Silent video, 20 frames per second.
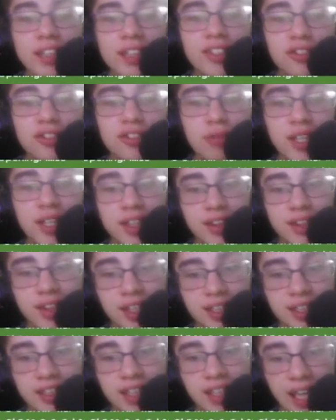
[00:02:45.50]
you win the
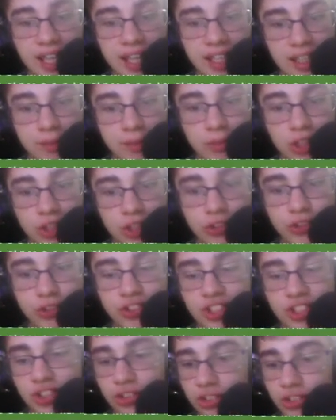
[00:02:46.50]
game, because
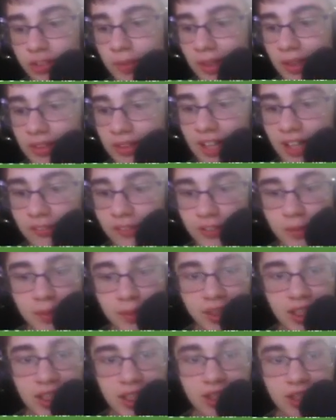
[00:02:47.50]
just about
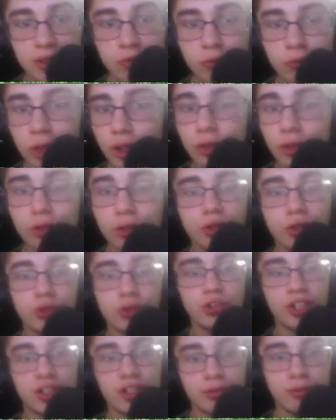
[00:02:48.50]
everybody in the world
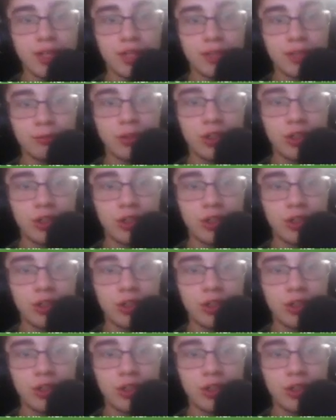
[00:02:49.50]
knows how to win while